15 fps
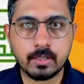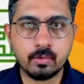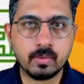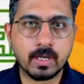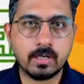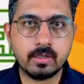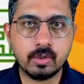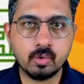
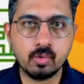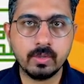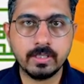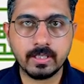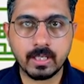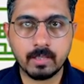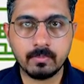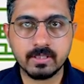can do
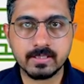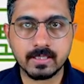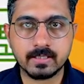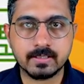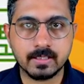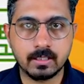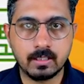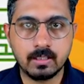in MS
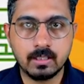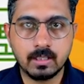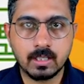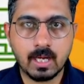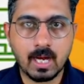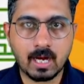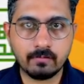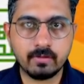Excel.
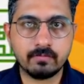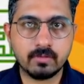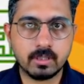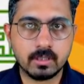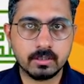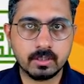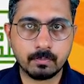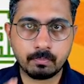However,
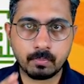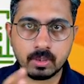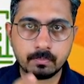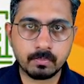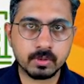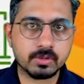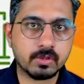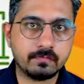the
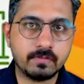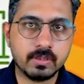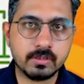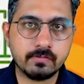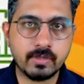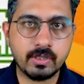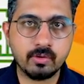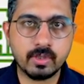purpose of this
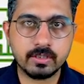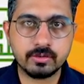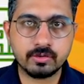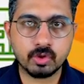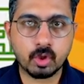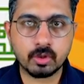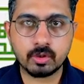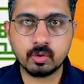video is
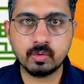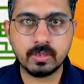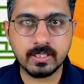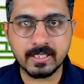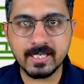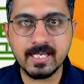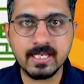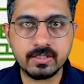not to
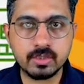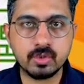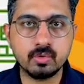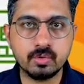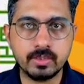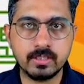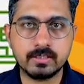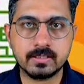teach you
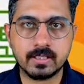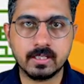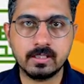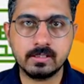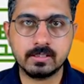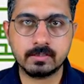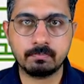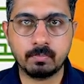these
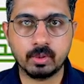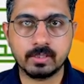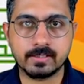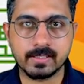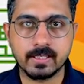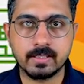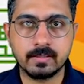skills per se,